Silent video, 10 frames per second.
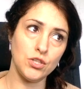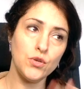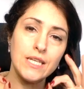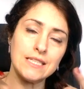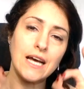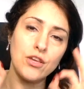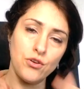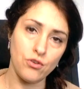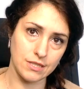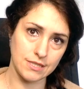You need
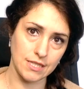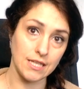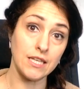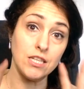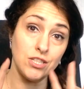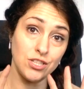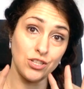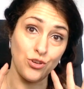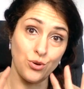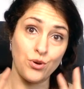accuracy
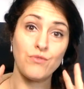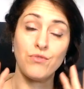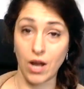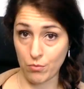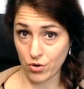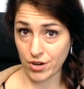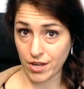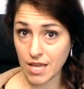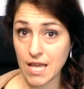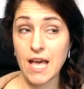in your
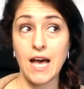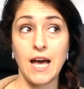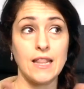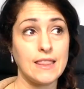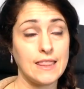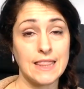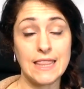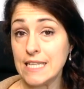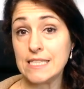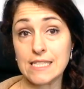vocabulary. And
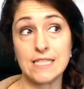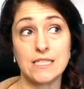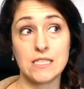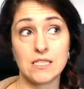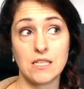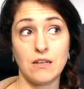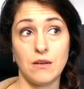this is